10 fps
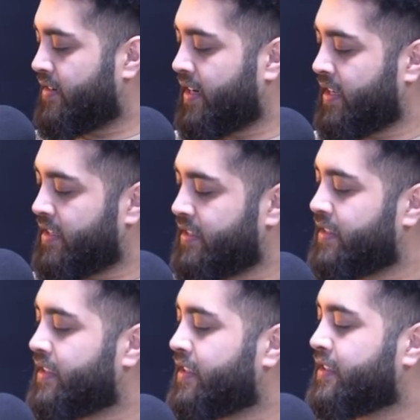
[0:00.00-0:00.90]
All right.
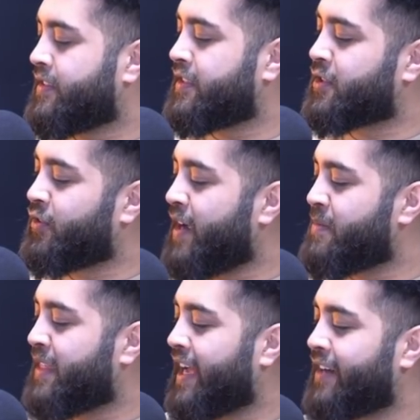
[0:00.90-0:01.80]

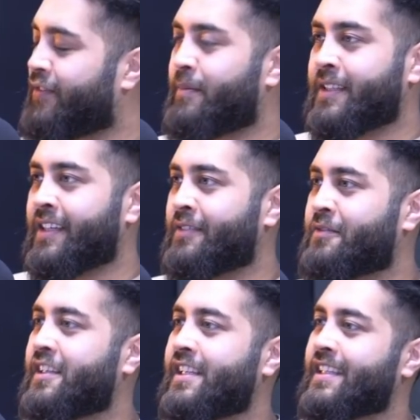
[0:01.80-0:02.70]
Describe that Ramadan
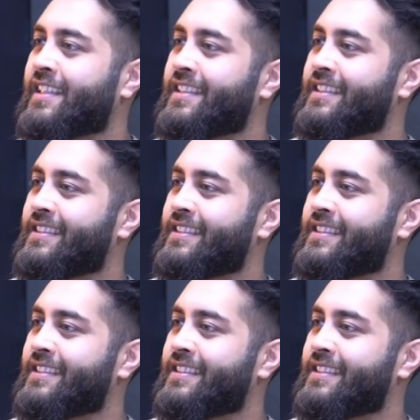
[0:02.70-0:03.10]
feeling.